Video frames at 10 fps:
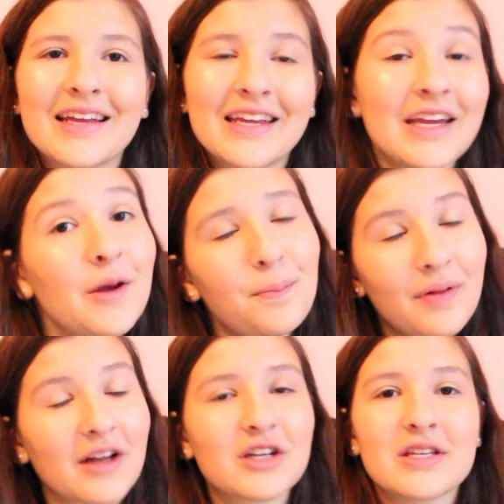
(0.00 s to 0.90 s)
he
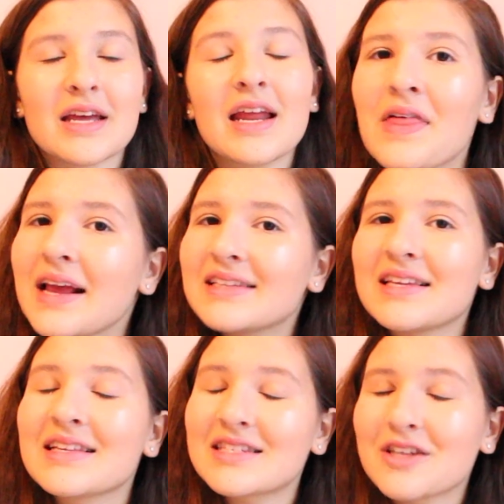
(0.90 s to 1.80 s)
plunges it,
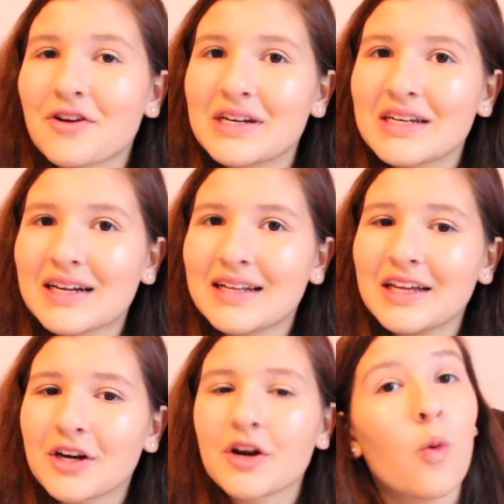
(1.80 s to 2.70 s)
thinks it's starting to
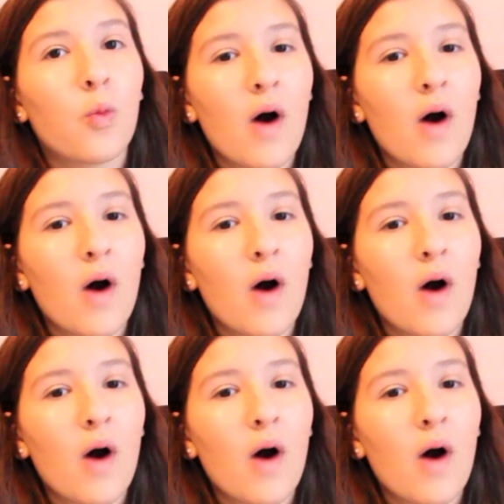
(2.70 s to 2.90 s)
clear,